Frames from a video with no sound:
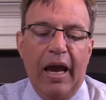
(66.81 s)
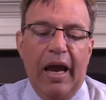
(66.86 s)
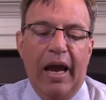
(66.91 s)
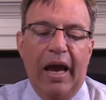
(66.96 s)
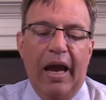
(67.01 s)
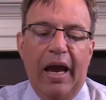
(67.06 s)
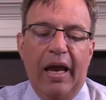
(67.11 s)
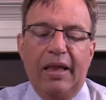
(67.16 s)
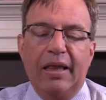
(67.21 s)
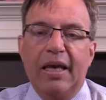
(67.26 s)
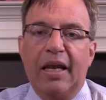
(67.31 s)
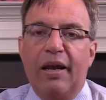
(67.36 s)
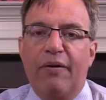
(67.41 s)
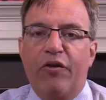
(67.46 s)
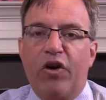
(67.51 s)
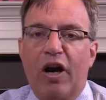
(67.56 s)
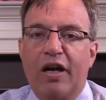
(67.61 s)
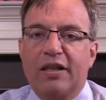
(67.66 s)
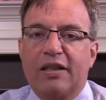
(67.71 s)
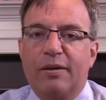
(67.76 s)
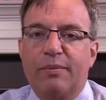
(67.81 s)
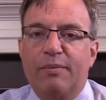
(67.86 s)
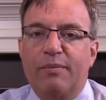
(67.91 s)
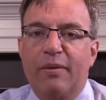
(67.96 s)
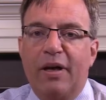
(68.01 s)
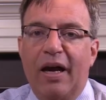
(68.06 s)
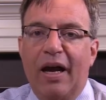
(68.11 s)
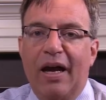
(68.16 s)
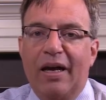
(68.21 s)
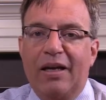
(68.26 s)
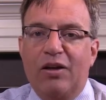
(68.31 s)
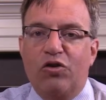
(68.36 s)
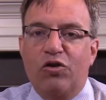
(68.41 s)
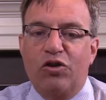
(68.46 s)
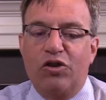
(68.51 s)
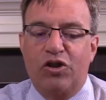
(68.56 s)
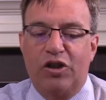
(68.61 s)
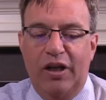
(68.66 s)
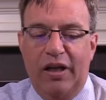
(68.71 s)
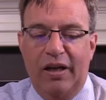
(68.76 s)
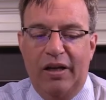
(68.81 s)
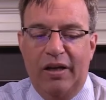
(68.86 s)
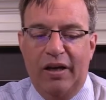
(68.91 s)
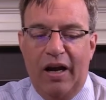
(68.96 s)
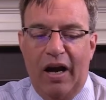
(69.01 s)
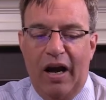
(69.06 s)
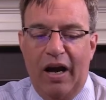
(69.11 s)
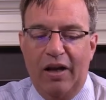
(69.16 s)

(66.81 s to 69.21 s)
And then I've got some interesting